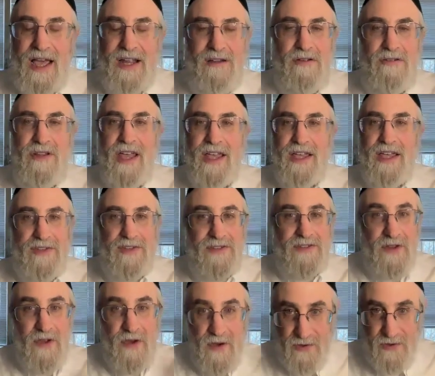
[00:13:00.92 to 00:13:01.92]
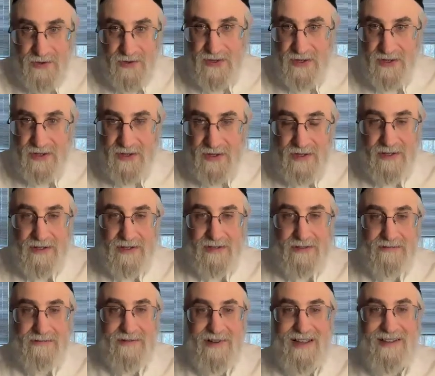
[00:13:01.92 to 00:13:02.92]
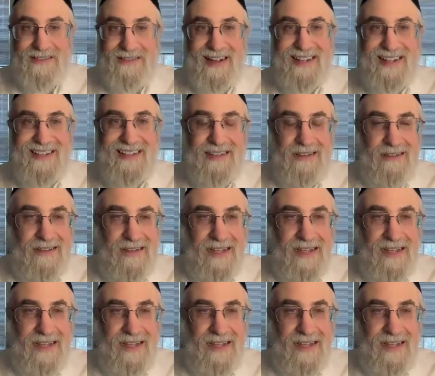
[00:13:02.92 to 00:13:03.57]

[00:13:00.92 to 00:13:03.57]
I don't like his nose, right?